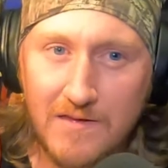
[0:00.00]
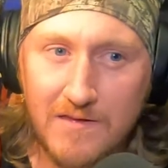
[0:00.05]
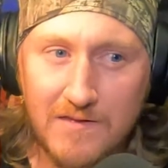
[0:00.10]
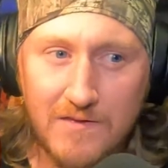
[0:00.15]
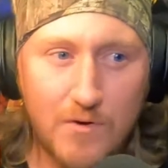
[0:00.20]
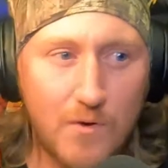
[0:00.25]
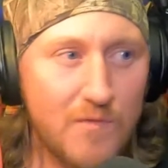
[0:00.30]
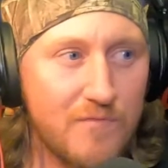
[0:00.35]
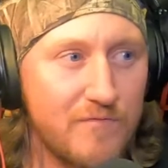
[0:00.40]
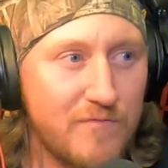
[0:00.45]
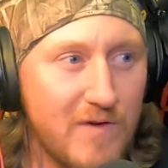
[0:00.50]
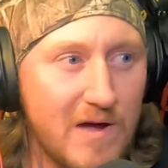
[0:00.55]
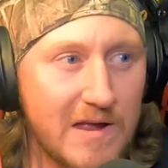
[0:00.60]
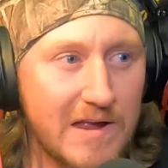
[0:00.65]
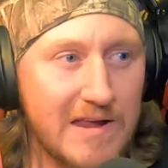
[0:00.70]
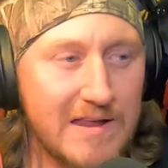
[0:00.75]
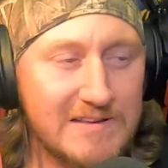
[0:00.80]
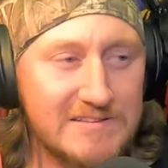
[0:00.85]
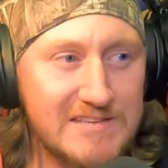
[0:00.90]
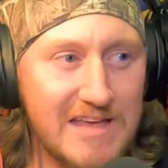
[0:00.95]
you're
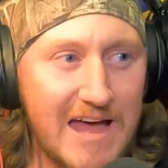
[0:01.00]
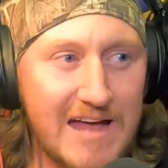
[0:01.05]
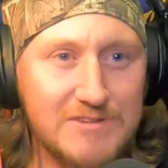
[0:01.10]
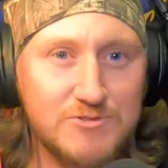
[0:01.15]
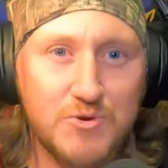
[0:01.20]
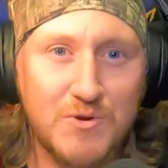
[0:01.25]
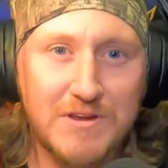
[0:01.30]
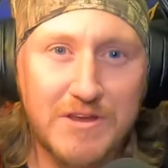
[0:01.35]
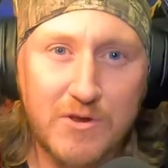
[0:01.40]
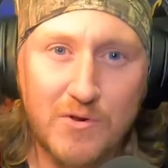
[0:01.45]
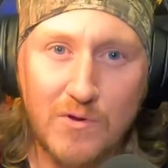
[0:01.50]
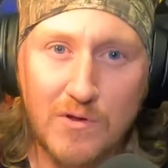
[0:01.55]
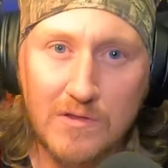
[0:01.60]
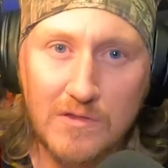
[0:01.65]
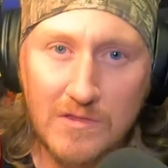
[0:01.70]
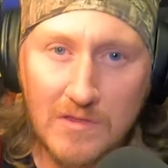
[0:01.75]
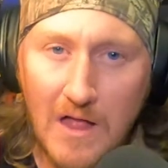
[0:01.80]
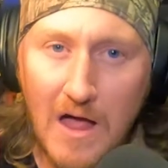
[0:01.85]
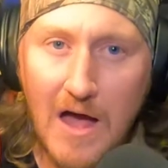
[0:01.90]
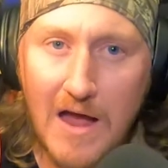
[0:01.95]
fucking exaggerating. You're a
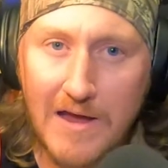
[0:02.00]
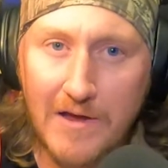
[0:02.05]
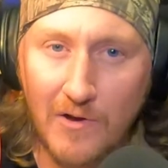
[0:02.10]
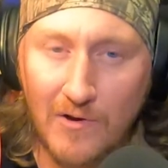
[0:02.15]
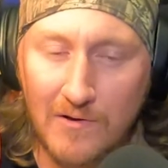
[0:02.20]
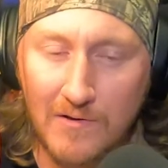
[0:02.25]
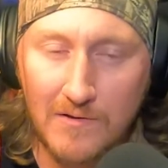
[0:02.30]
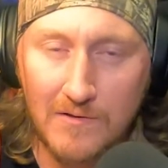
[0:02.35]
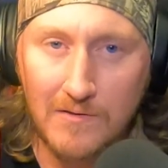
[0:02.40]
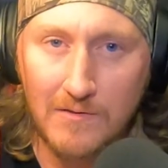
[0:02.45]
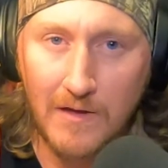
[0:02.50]
liar.